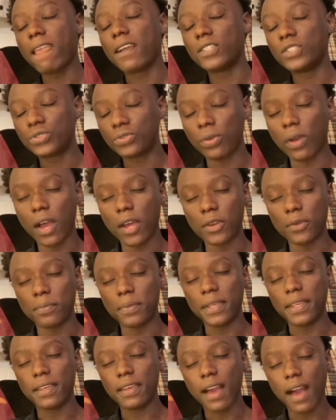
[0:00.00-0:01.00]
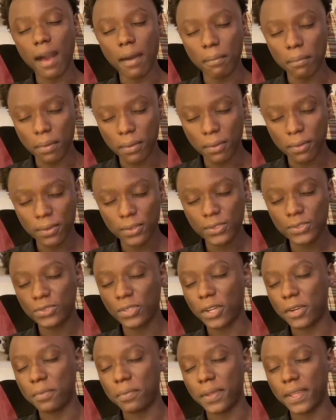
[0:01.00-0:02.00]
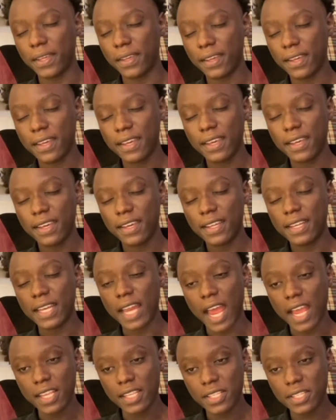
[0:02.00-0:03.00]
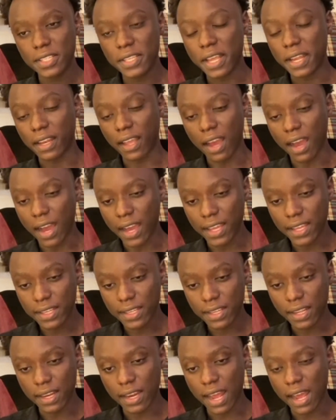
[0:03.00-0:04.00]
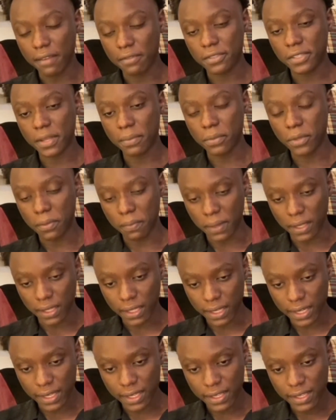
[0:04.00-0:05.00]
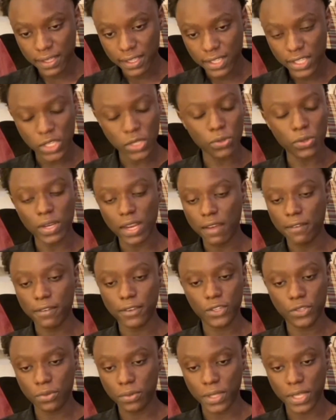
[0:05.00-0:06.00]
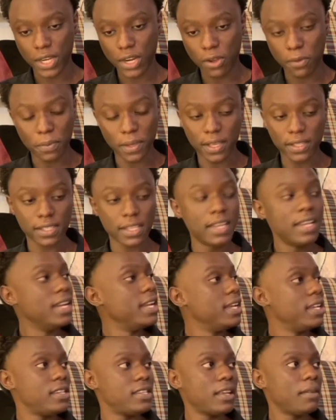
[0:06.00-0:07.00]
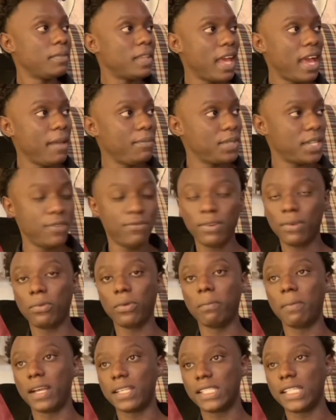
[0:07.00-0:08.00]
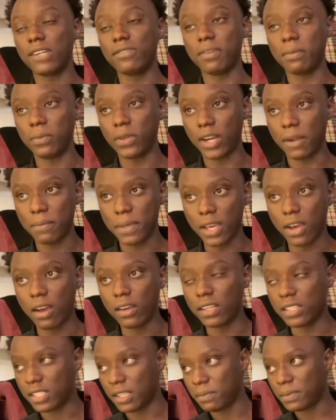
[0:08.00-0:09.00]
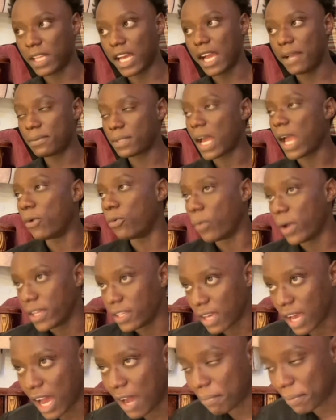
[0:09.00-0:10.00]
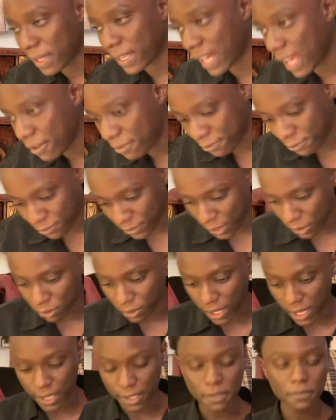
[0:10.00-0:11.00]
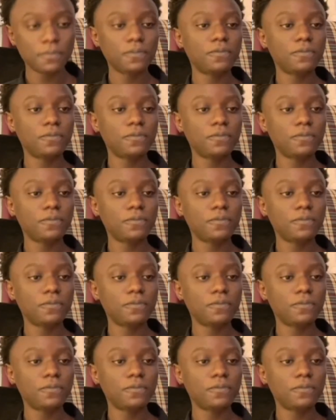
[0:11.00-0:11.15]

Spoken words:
try to be humble, try to be nice and kind, and have some humility. You never truly know, because sometimes, even with myself, I'm gonna be honest, sometimes I wake up and I feel like